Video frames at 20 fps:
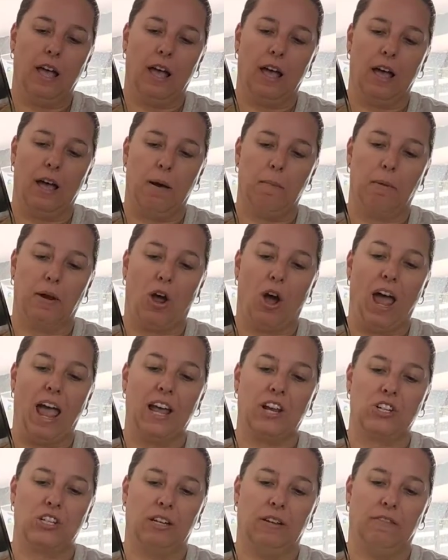but I
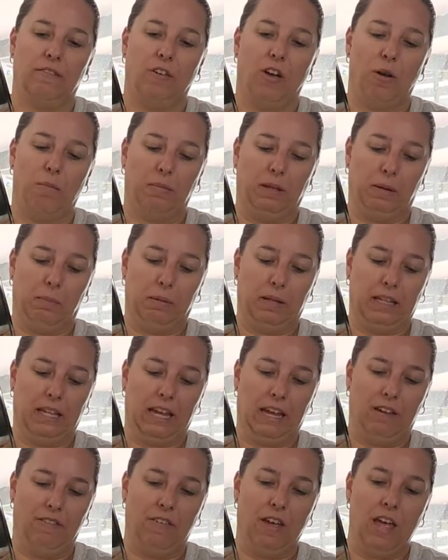actually firmly
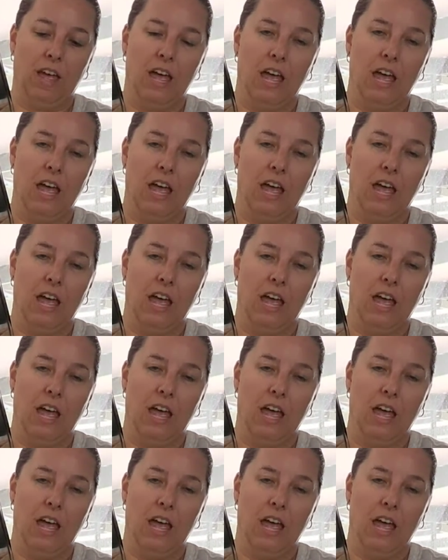believe